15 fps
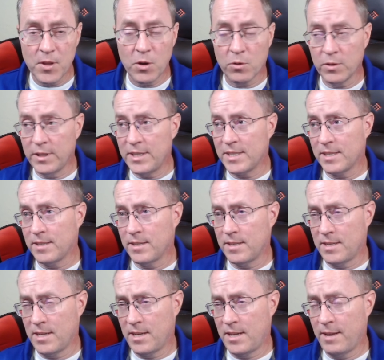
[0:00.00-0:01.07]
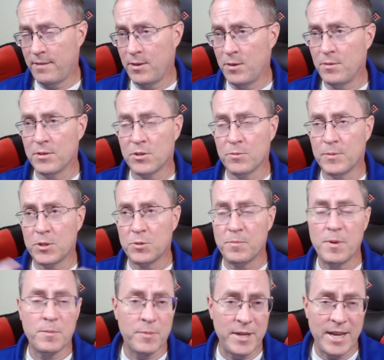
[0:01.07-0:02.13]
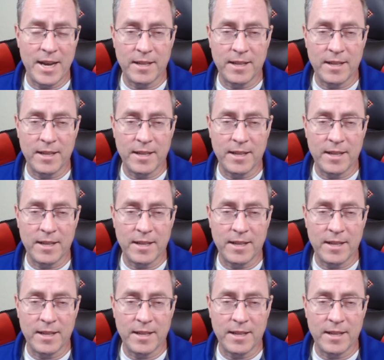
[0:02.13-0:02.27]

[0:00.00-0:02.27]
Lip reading: or at least not having so much memory